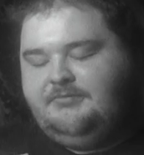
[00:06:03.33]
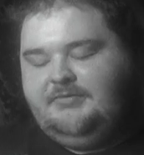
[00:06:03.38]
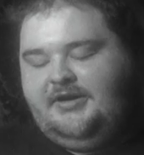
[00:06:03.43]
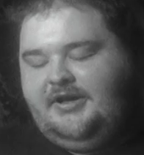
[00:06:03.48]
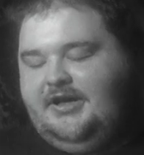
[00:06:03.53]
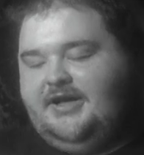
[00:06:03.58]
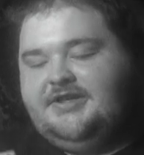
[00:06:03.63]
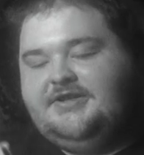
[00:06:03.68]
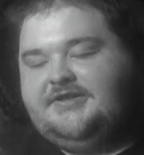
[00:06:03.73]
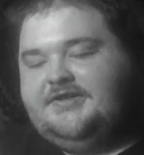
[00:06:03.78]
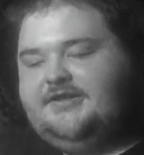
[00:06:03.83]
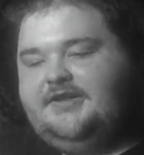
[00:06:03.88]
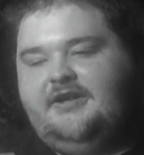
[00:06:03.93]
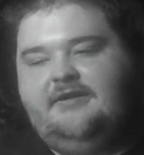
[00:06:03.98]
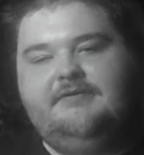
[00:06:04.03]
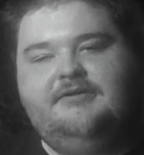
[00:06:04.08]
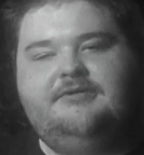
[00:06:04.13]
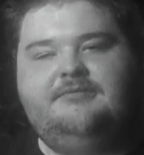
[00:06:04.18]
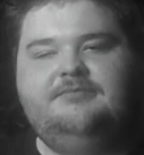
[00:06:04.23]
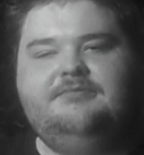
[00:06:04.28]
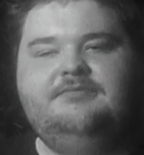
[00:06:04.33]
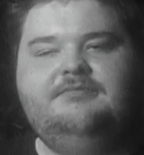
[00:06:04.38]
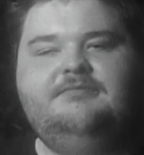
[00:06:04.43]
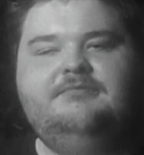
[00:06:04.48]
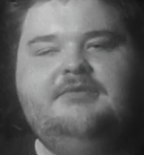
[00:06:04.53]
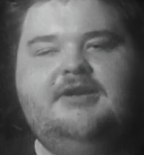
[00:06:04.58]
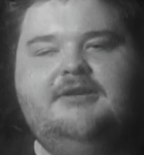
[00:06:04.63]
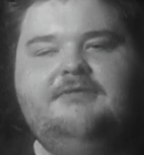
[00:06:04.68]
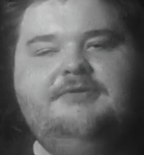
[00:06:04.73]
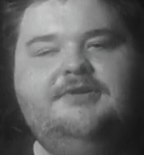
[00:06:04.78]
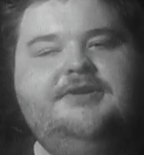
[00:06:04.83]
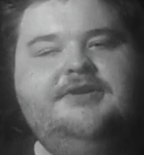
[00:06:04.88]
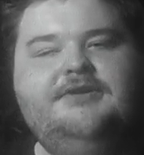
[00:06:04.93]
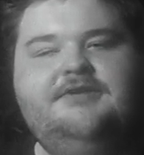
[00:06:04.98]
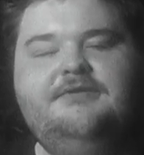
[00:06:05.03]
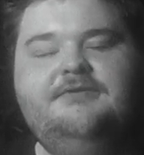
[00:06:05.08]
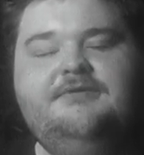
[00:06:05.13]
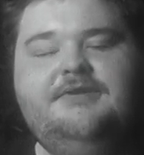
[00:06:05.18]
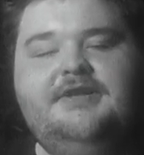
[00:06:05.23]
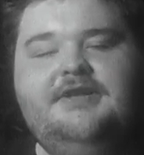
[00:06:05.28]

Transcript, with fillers: game, I just love it. I really do.